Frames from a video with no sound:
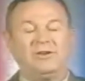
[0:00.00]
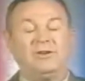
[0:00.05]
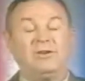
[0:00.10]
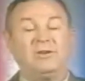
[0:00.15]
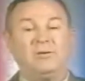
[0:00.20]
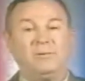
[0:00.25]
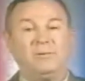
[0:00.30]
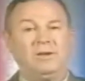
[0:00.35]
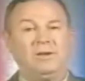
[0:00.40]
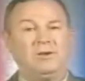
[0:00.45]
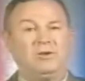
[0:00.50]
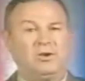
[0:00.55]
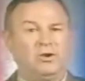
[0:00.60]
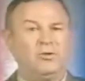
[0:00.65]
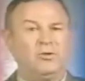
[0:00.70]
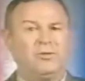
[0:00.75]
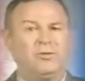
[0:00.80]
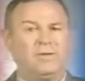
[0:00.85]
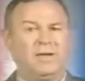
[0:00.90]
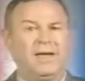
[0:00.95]
And to
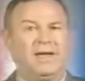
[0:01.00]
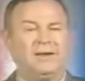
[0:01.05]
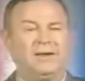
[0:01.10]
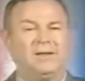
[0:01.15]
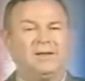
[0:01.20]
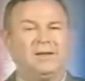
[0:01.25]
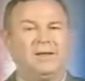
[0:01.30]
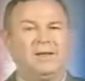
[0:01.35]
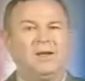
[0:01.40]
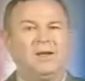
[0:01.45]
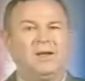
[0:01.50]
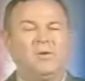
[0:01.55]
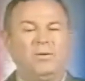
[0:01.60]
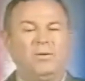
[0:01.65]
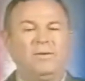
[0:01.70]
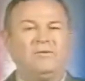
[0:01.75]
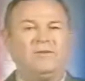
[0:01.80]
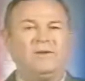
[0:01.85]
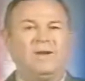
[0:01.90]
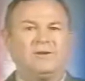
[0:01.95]
do that,
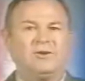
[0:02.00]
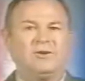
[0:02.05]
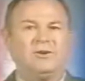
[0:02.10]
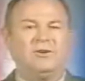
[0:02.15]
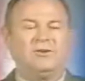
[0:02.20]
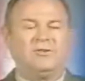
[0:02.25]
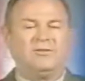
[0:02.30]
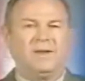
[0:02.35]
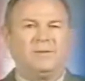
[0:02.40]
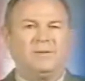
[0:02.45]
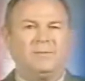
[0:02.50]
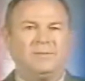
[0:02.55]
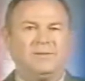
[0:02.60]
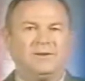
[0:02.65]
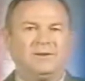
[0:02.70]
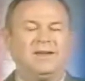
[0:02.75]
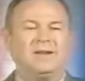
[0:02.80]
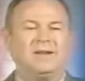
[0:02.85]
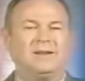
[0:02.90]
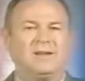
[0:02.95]
we've got to develop the
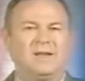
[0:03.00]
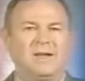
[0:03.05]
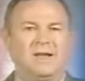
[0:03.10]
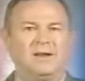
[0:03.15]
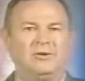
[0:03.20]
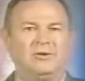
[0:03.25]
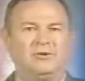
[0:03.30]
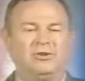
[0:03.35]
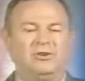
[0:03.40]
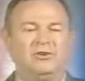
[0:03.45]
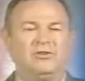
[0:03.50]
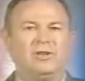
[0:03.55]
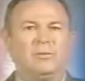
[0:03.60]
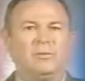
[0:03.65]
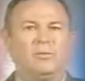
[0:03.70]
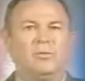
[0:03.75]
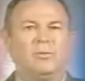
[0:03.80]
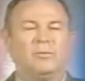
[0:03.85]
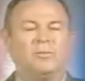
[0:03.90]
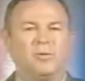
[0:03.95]
technologies
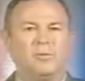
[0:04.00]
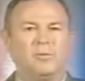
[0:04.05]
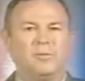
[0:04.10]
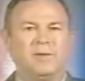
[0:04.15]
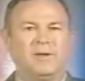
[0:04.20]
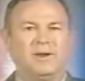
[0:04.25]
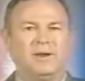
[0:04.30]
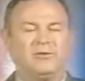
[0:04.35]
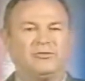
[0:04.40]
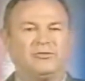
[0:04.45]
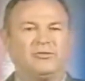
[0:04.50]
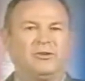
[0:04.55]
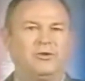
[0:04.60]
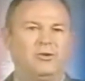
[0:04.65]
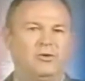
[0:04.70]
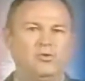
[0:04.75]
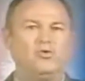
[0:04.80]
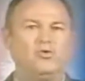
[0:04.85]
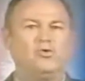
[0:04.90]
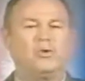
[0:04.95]
that will permit us
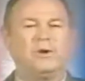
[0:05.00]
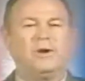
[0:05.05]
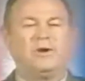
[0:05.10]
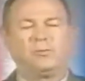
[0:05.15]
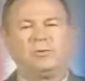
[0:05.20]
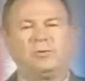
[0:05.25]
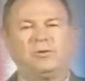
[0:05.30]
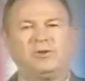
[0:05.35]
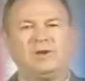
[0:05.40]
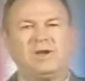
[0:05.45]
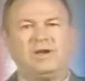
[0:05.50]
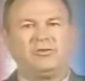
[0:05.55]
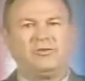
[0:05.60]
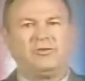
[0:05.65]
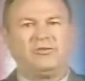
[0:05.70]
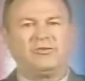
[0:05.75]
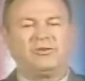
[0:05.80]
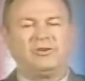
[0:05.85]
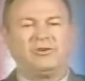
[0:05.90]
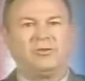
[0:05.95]
new
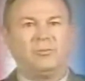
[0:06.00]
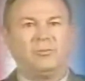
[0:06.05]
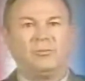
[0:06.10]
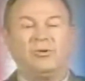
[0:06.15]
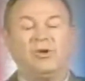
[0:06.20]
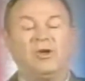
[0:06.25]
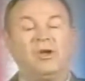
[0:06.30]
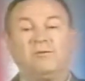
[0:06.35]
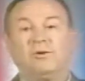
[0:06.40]
transportation systems.